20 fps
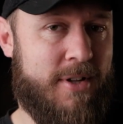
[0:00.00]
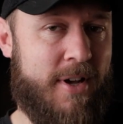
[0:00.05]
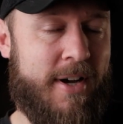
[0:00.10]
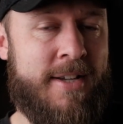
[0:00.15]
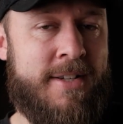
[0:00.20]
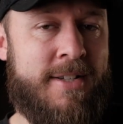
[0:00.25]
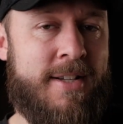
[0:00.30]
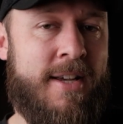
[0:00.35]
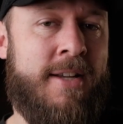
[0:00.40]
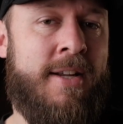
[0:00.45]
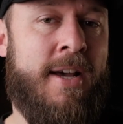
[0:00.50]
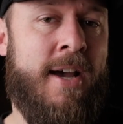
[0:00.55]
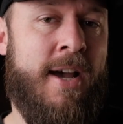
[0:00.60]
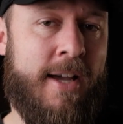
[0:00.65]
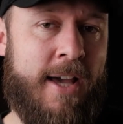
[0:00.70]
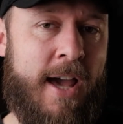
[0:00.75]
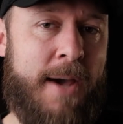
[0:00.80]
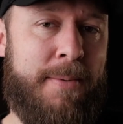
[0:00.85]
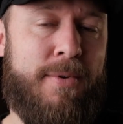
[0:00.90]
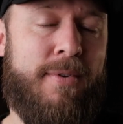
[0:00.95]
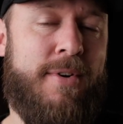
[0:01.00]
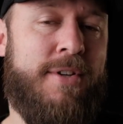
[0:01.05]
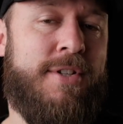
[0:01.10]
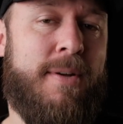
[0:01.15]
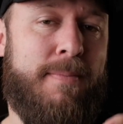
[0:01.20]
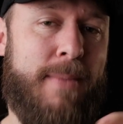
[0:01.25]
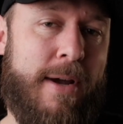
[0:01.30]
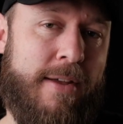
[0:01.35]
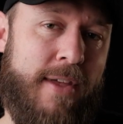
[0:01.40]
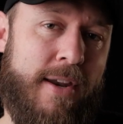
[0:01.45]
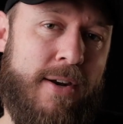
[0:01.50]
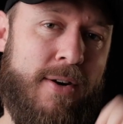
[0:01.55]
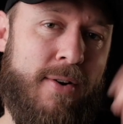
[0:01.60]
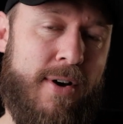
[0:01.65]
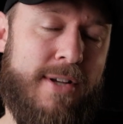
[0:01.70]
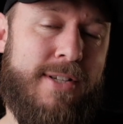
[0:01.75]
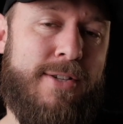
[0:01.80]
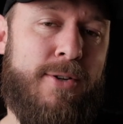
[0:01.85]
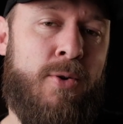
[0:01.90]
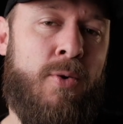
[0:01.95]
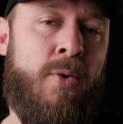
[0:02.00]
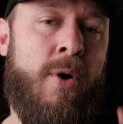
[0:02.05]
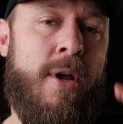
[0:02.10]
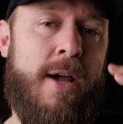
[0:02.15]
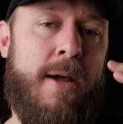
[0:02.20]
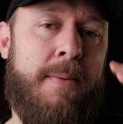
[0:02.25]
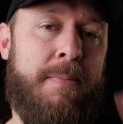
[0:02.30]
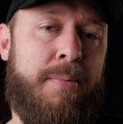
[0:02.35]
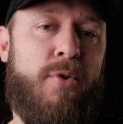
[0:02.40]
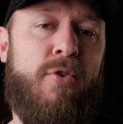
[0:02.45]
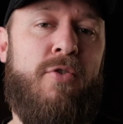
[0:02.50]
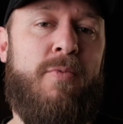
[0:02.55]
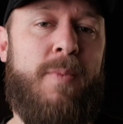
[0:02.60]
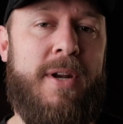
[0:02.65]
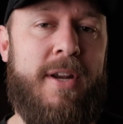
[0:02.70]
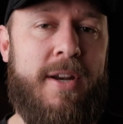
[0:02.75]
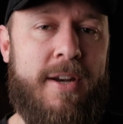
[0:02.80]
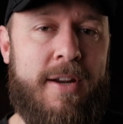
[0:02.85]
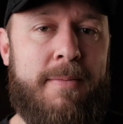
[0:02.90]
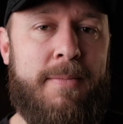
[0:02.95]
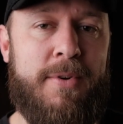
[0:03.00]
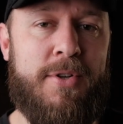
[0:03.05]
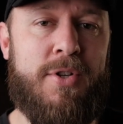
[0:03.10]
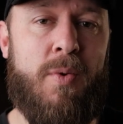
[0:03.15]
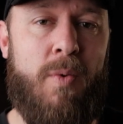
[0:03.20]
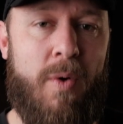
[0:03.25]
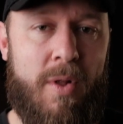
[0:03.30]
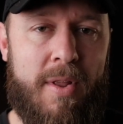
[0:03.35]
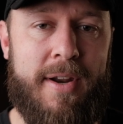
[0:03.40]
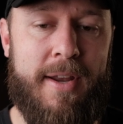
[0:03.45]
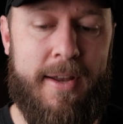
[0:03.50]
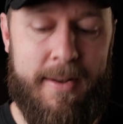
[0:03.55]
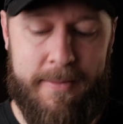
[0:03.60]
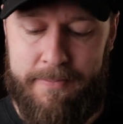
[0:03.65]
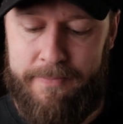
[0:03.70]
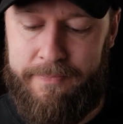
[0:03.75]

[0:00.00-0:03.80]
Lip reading: Like I said, cable release can make that nice little improvement in image quality.